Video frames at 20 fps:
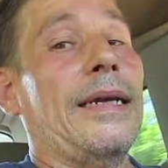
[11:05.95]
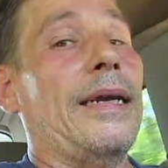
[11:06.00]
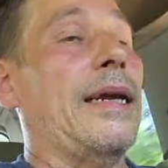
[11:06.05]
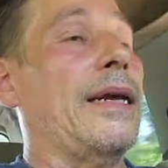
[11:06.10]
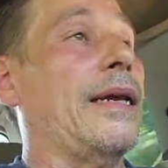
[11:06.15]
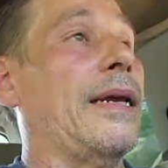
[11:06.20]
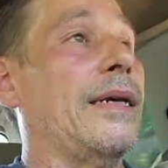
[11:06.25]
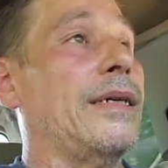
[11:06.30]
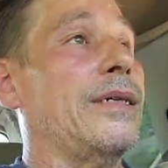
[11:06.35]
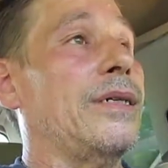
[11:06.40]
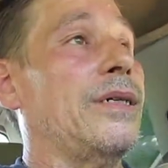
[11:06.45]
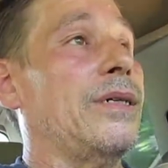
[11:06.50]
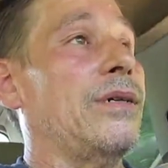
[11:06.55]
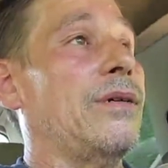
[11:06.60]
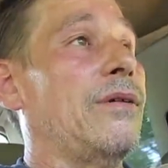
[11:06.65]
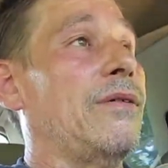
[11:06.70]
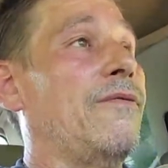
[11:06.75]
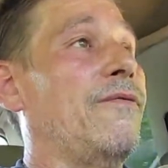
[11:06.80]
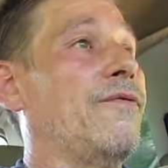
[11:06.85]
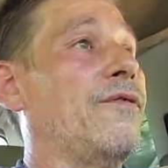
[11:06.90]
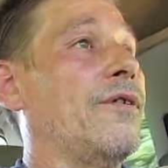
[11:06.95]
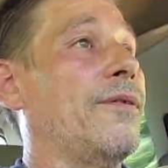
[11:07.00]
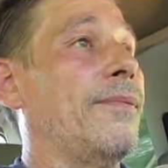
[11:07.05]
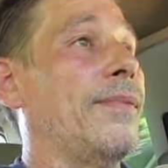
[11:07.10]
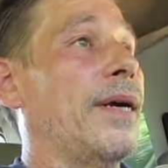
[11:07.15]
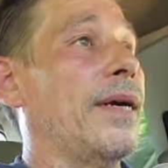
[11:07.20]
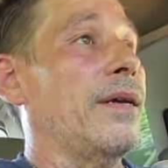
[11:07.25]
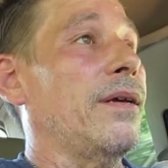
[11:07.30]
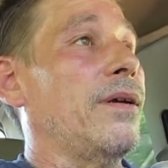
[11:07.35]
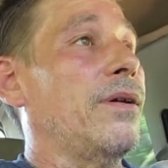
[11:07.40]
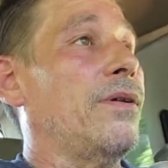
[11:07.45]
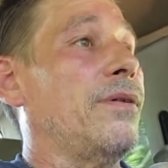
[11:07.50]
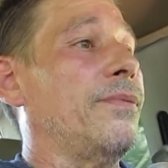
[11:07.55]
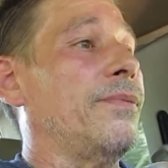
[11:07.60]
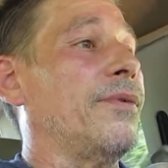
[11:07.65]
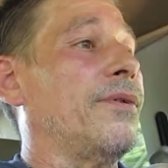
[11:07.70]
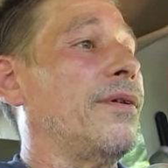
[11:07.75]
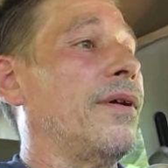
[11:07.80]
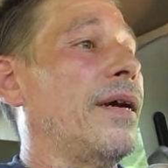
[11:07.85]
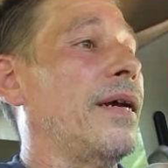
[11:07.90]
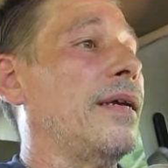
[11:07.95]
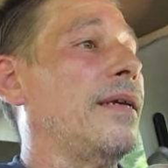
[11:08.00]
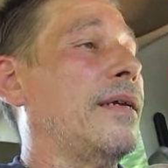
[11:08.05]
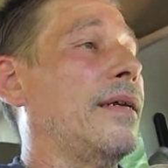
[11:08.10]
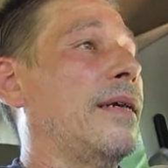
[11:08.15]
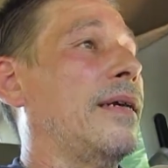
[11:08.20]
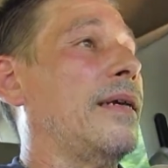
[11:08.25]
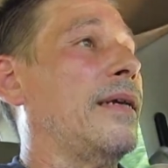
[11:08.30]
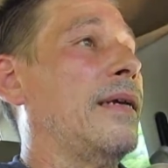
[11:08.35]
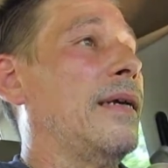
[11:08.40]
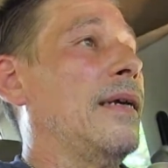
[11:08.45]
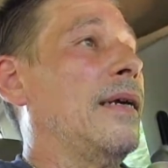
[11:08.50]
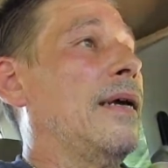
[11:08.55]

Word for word: and I stood for my own morality